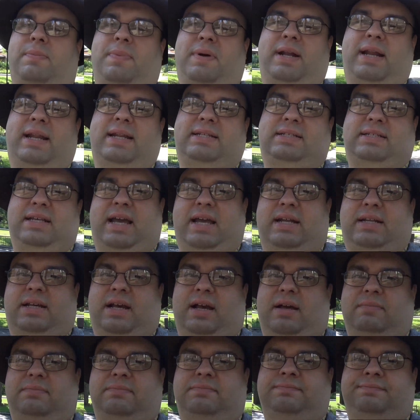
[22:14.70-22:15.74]
but I decided to...
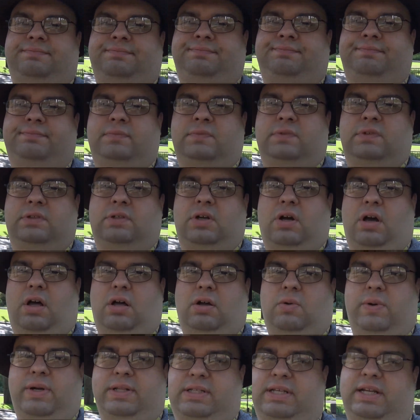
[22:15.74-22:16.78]
Um, call it
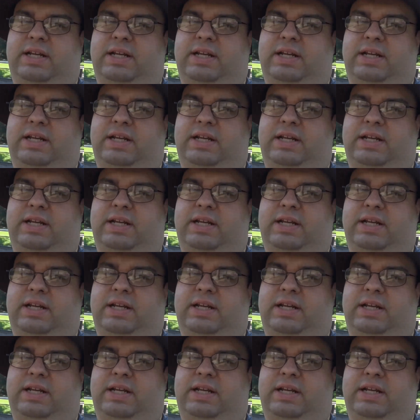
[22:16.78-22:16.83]
quits